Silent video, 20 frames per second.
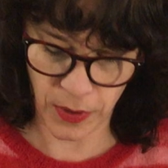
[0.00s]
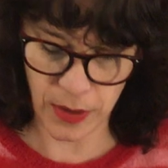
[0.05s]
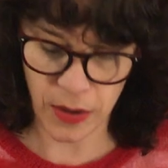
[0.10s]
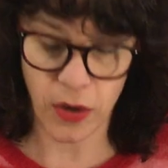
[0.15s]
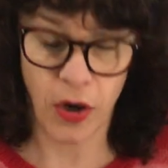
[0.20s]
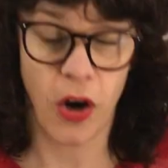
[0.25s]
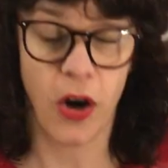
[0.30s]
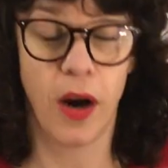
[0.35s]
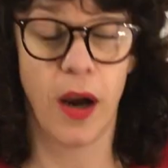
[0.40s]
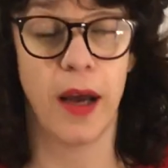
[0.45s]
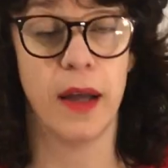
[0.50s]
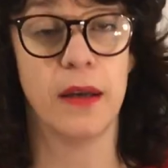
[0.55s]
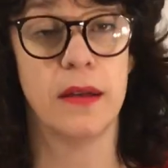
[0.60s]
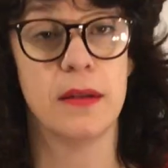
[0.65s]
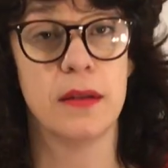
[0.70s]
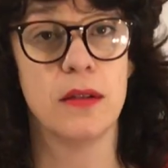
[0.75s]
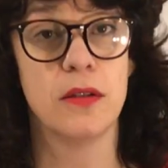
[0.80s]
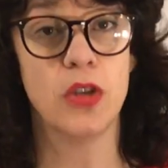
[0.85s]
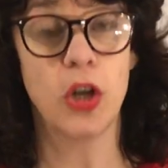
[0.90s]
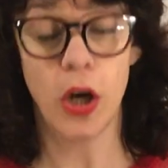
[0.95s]
thing. All right,
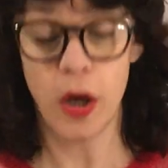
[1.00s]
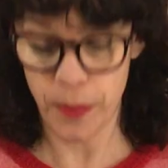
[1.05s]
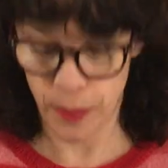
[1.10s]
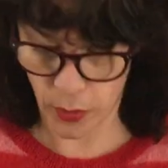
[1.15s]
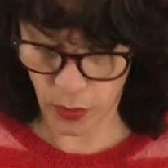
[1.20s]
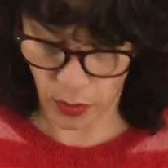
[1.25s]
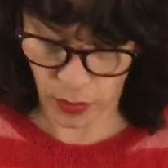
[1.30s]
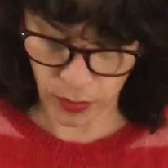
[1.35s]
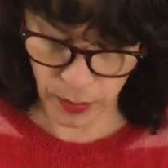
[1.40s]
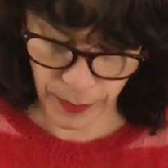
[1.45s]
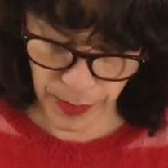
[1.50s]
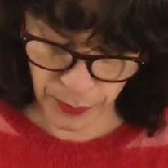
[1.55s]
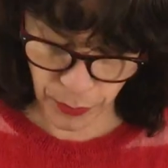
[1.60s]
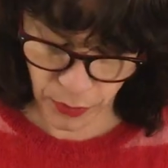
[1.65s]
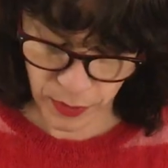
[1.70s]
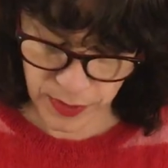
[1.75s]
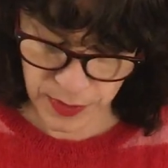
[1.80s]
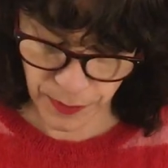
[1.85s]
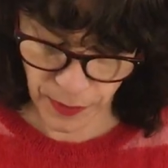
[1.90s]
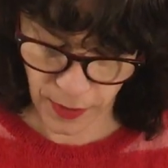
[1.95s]
stop. Oh, better put
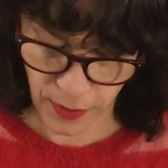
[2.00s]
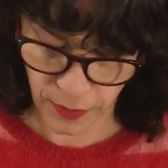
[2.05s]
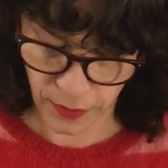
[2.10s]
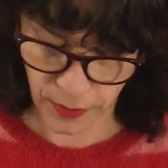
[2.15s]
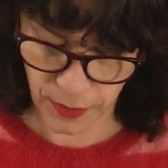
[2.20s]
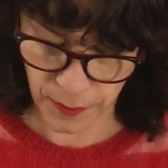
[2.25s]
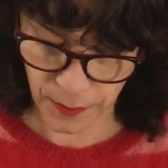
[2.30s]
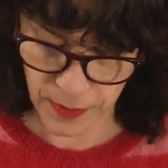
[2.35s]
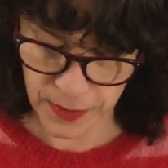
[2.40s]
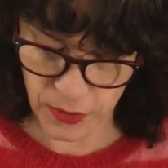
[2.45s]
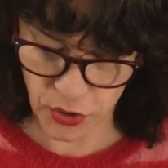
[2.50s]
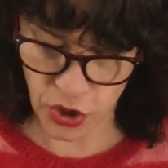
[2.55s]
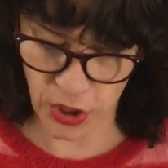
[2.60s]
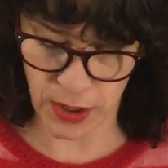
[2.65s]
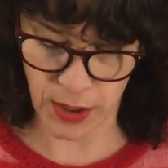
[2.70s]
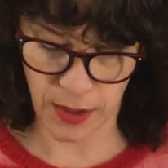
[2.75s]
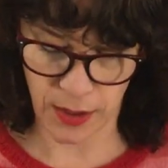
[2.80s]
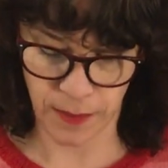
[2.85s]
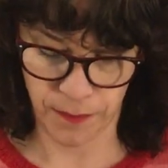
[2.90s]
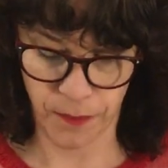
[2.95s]
a smile on him. He's
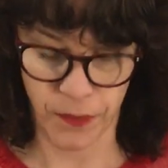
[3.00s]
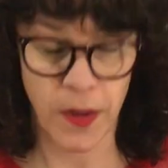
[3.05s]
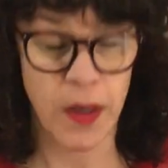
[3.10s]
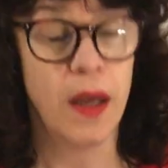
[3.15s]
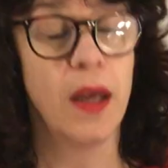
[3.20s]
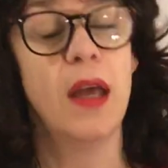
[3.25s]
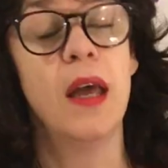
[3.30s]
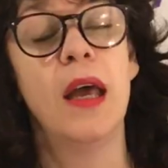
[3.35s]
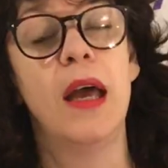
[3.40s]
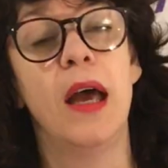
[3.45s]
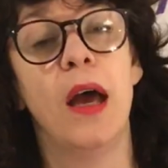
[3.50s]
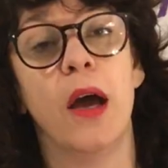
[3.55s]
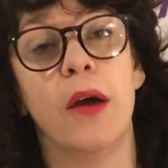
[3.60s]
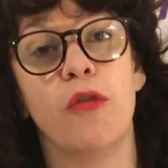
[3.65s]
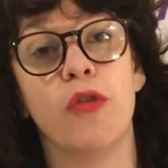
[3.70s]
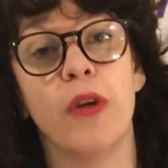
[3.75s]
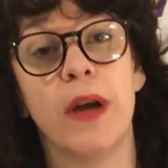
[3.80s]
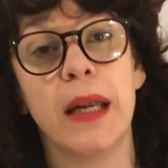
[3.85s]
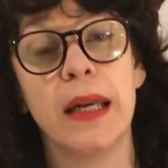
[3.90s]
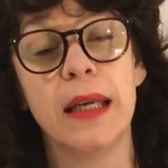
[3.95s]
cheeky.
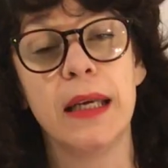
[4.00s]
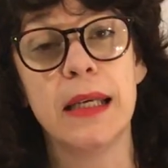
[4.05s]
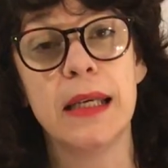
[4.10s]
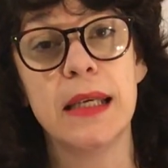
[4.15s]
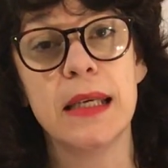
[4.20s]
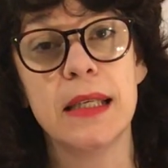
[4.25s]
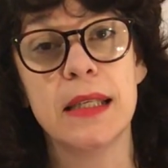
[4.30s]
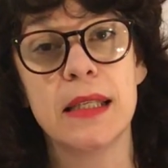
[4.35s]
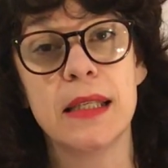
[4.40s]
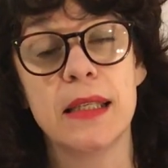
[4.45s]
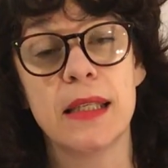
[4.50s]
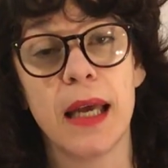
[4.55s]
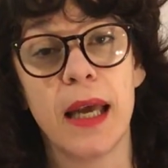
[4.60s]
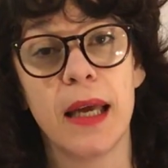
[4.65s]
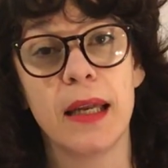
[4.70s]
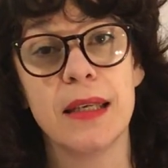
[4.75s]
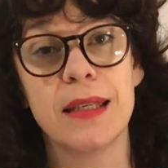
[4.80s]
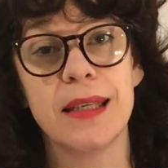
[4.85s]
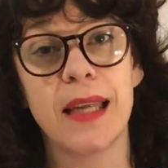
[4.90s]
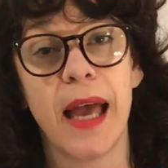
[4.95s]
Ready,
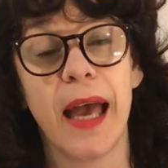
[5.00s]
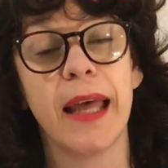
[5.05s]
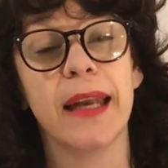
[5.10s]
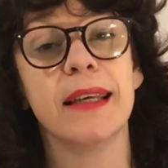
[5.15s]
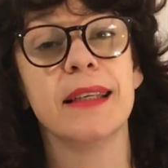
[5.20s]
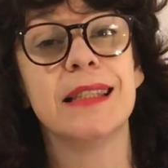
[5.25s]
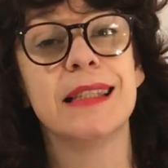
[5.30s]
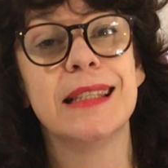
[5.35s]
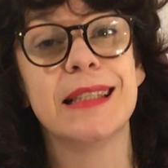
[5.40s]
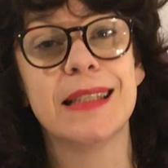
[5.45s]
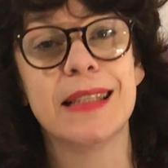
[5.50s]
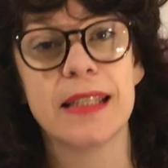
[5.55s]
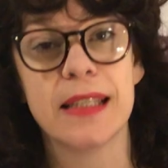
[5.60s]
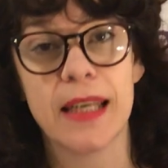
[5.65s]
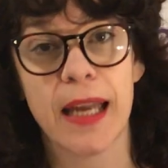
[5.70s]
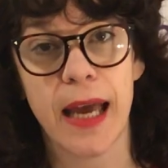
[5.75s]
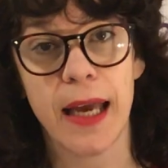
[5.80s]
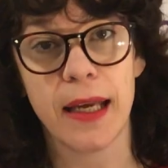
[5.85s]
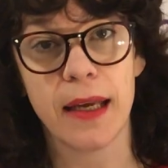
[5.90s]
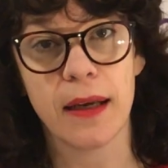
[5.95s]
set, and a
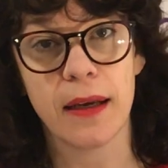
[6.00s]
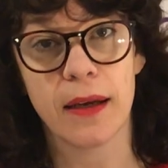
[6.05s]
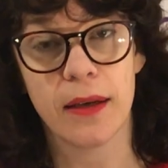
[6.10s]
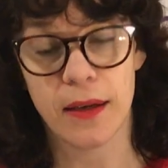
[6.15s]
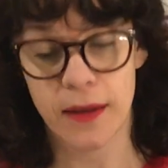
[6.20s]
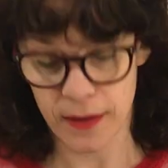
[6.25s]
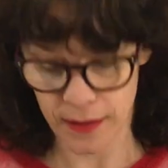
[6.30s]
snake.